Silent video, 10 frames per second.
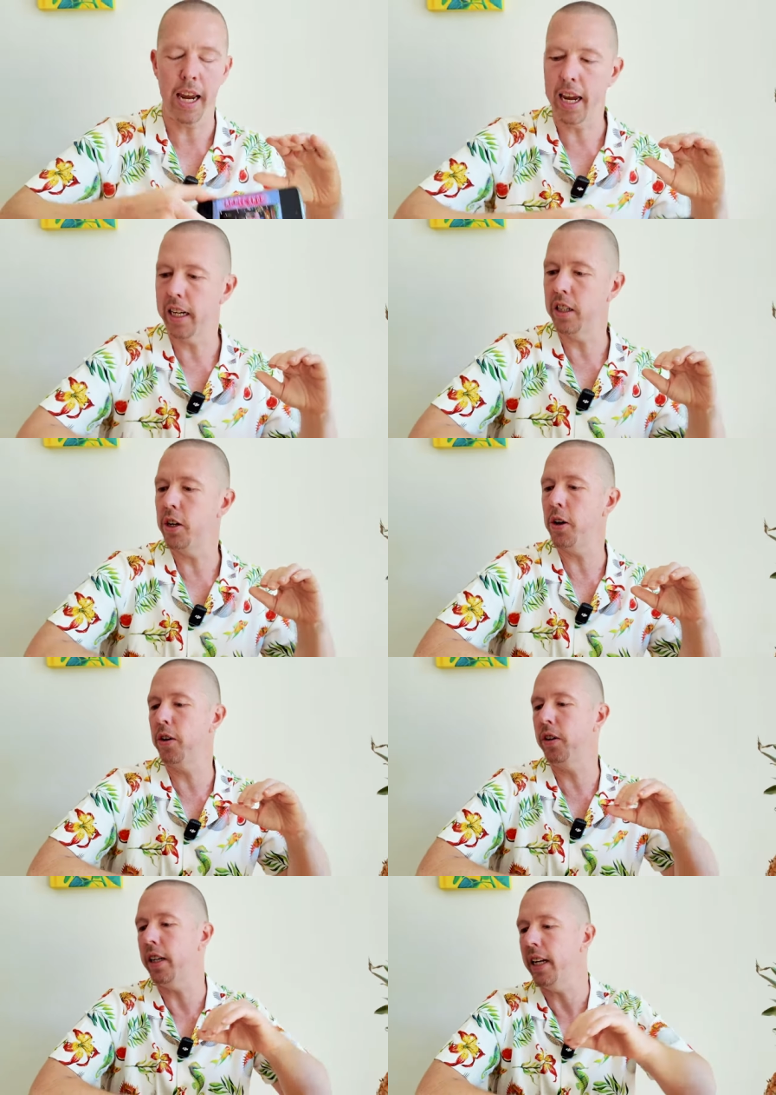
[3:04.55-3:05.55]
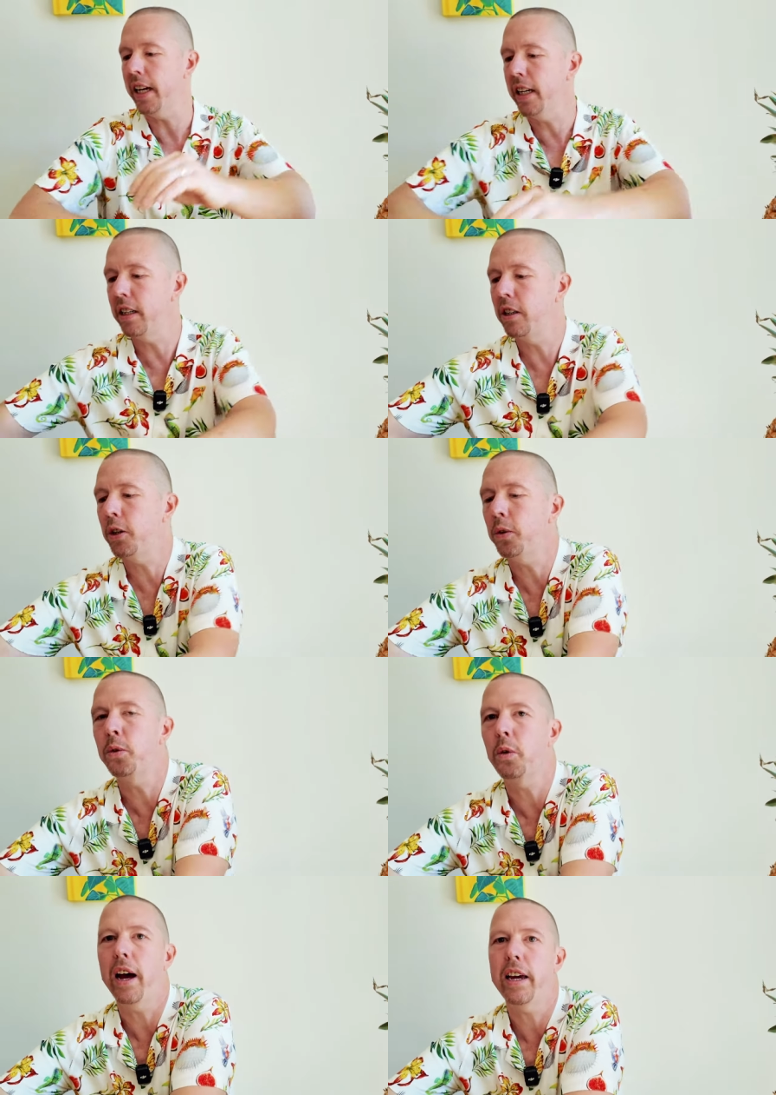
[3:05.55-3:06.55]
and turned it
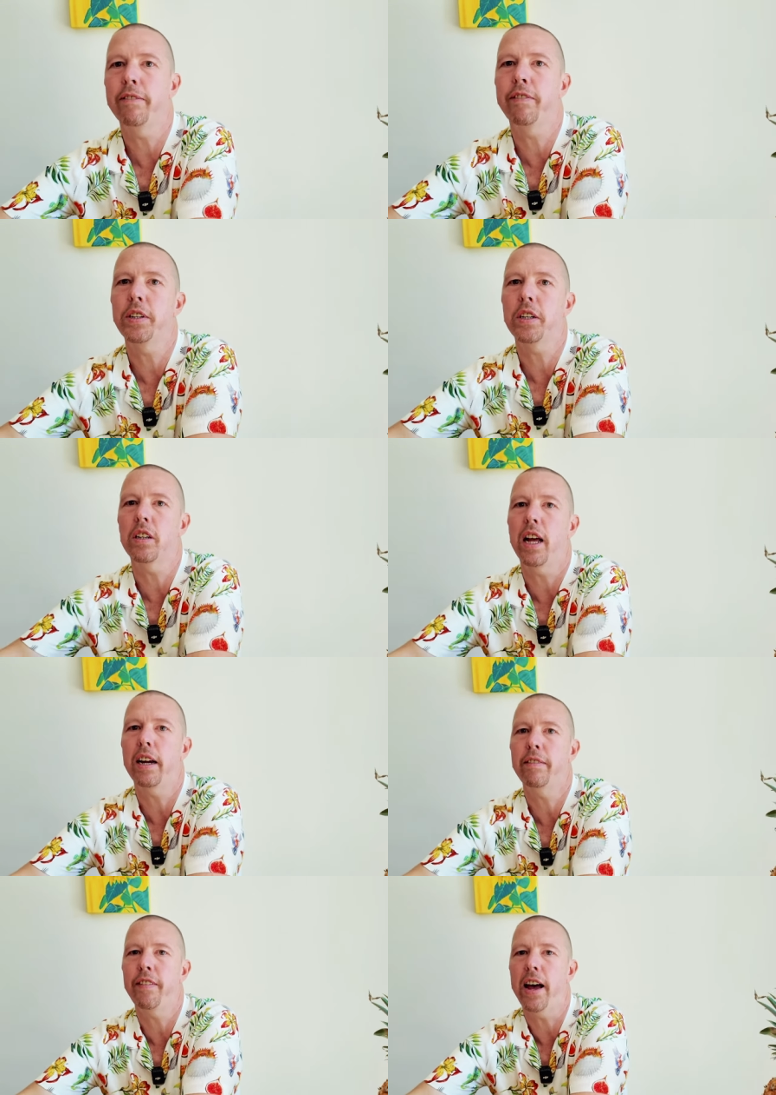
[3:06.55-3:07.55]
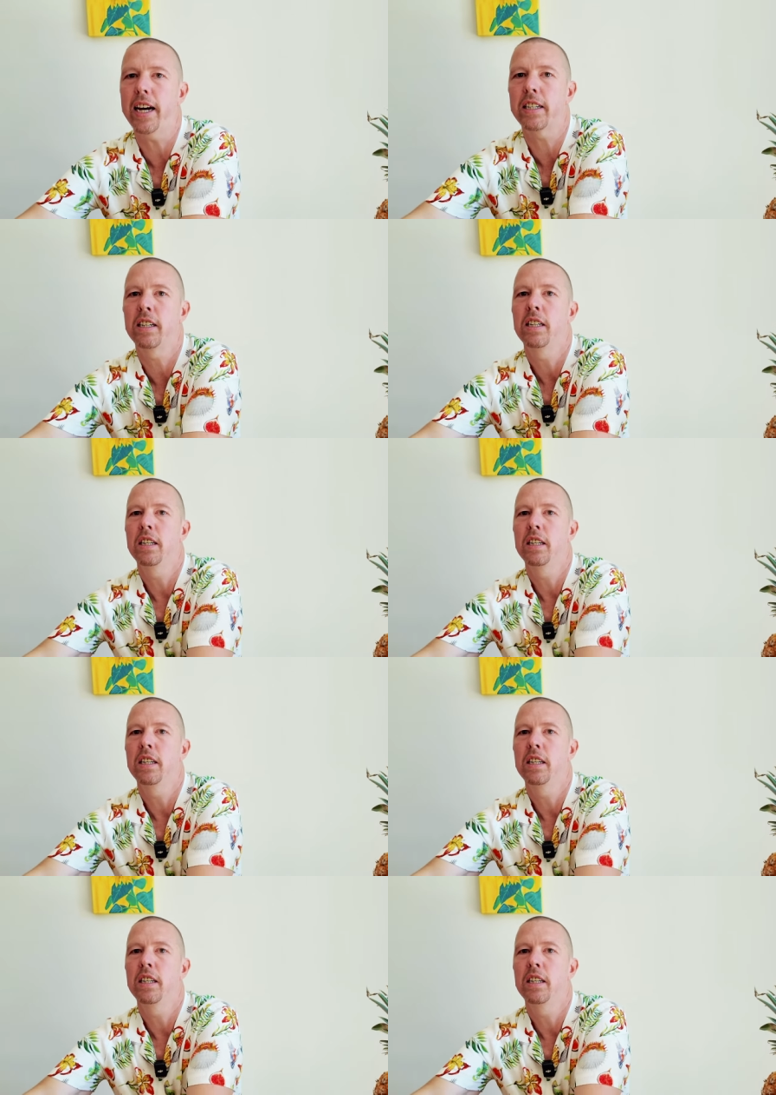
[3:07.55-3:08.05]
into a physical artifact.